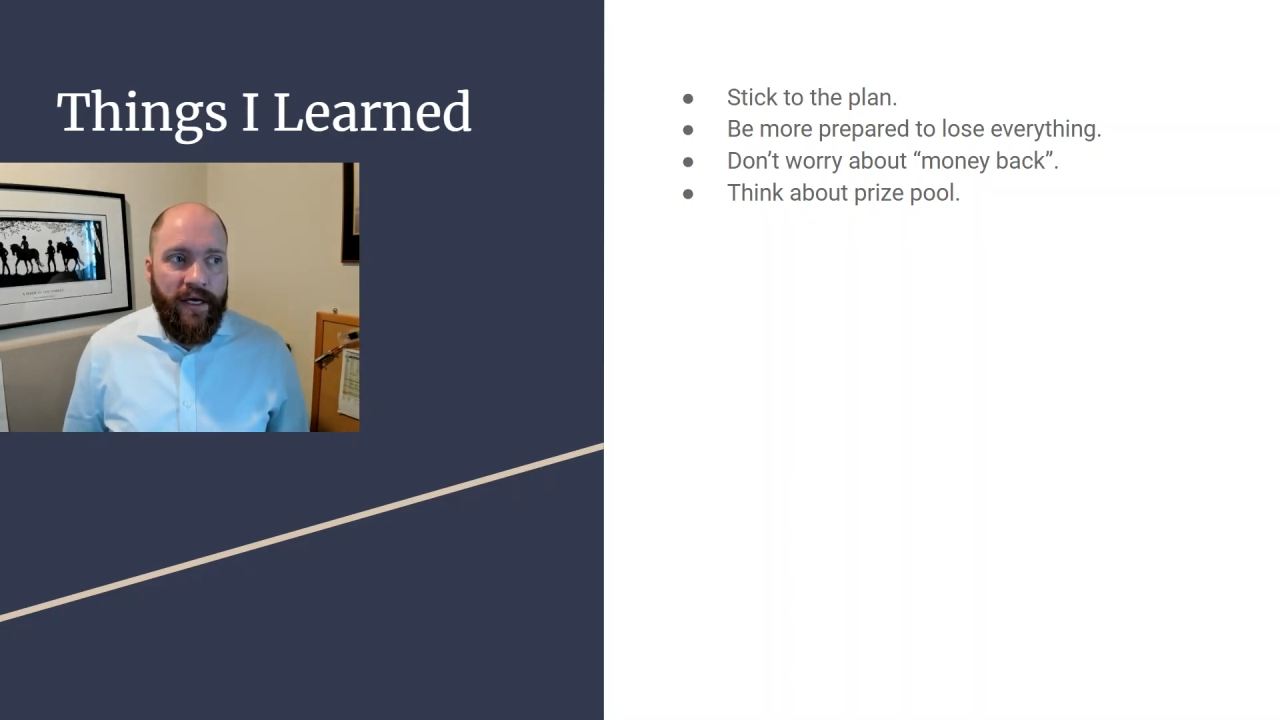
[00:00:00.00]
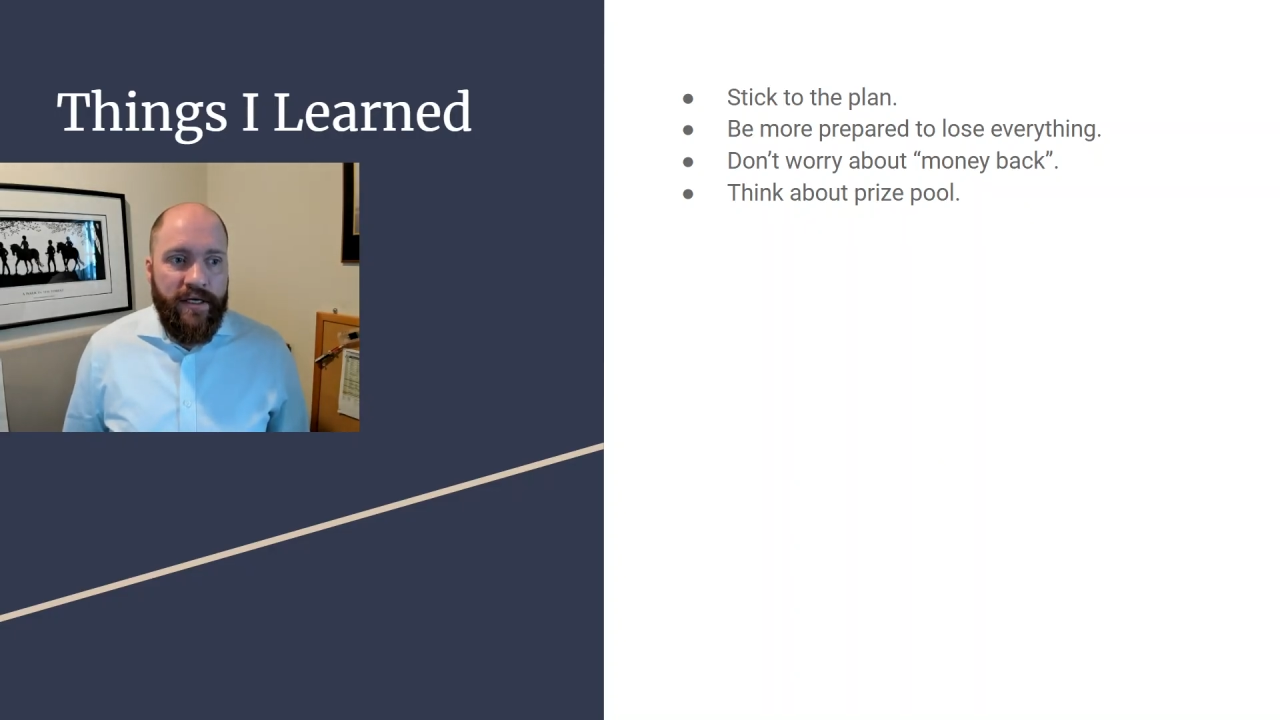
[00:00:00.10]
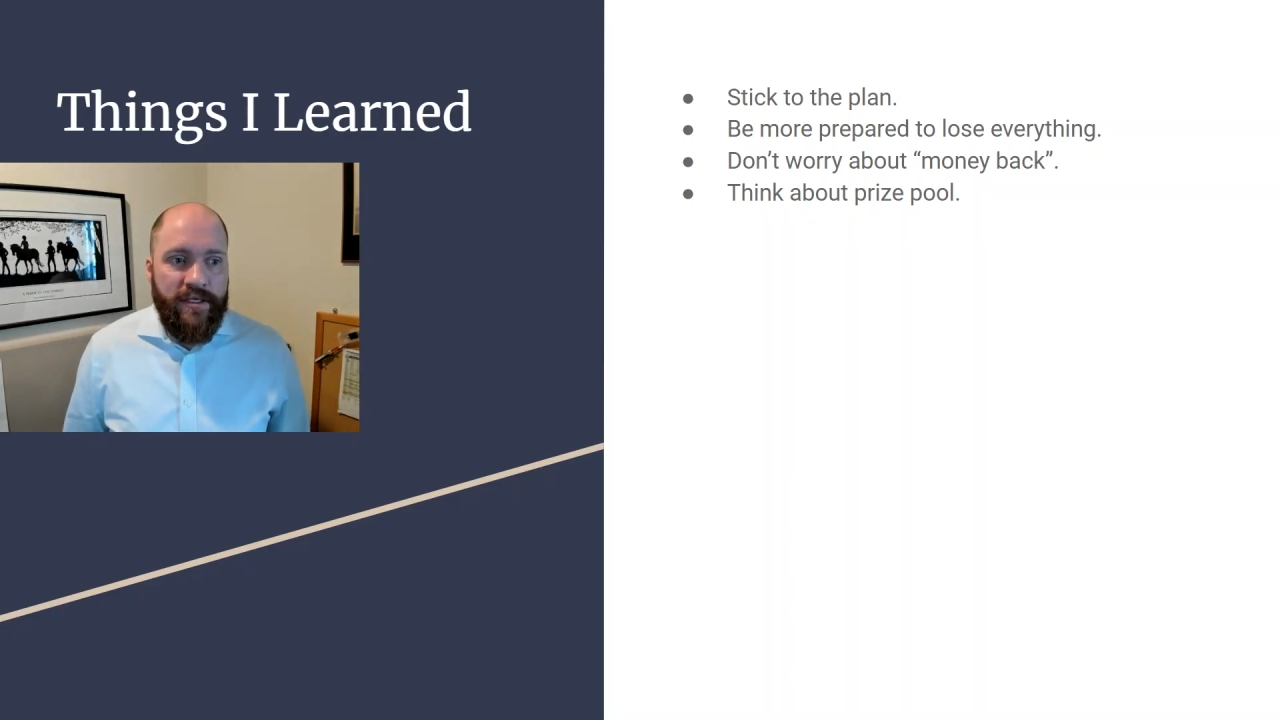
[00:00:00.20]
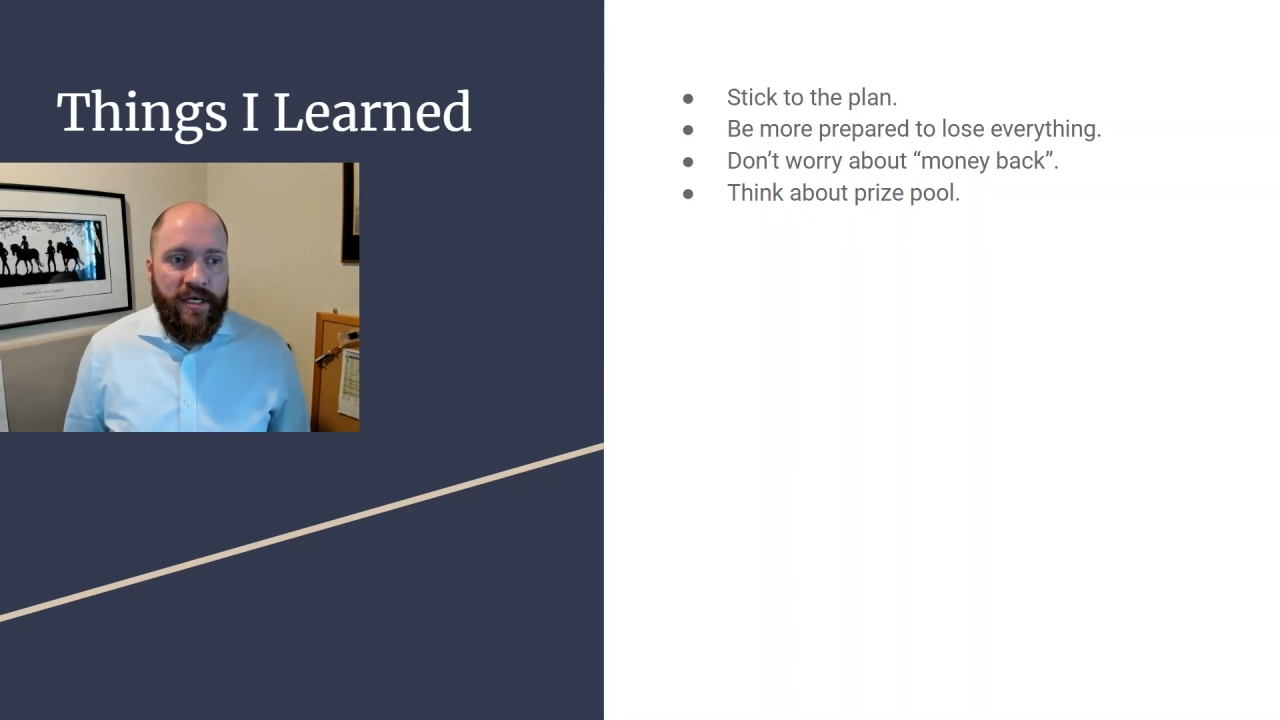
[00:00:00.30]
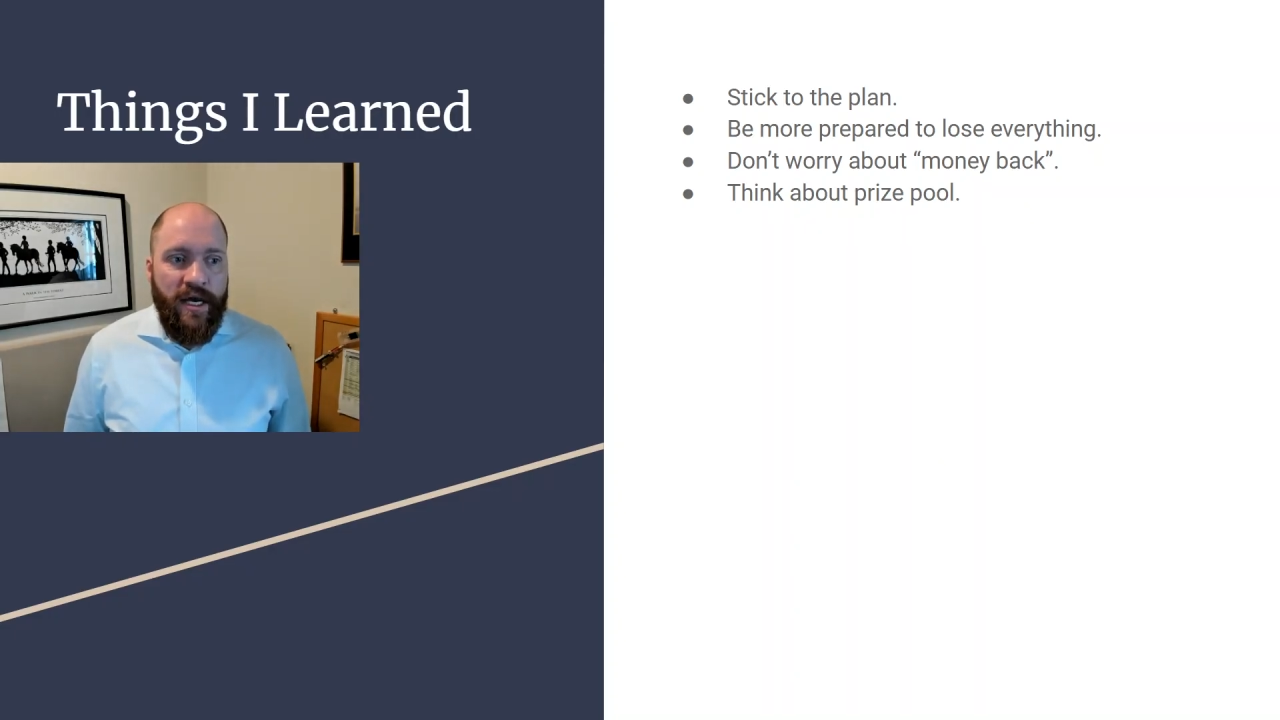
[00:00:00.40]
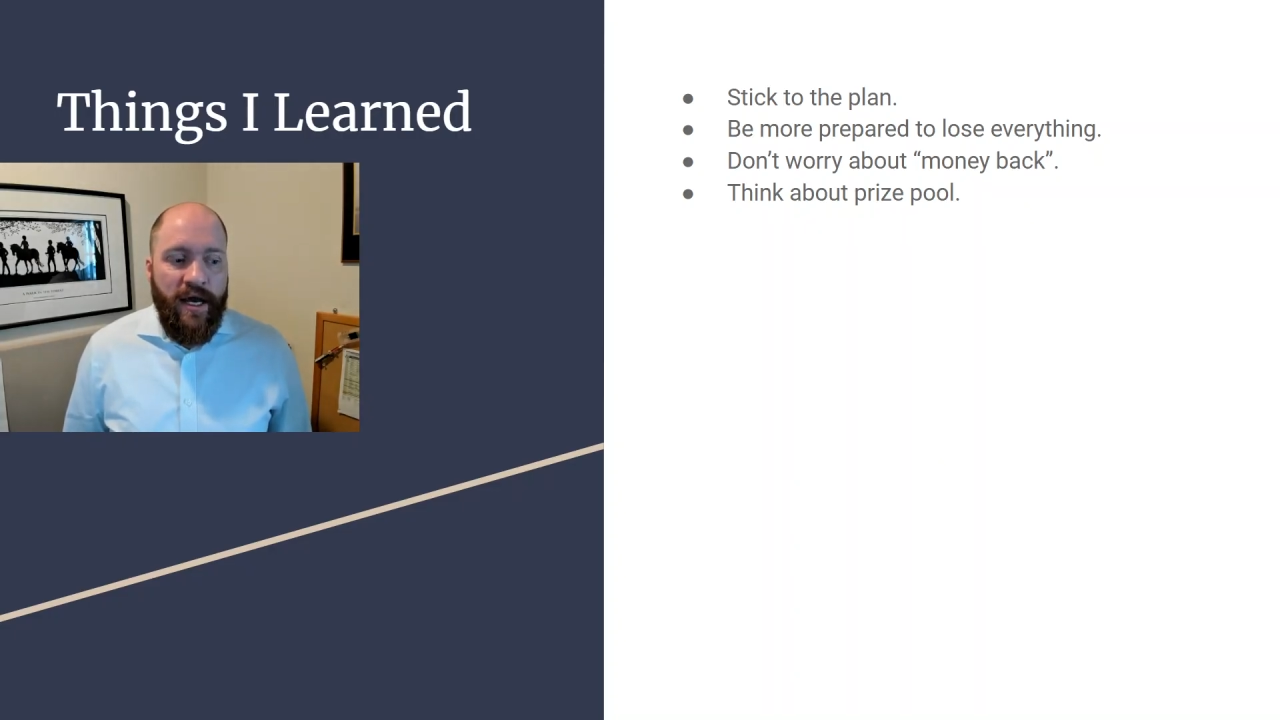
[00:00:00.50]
is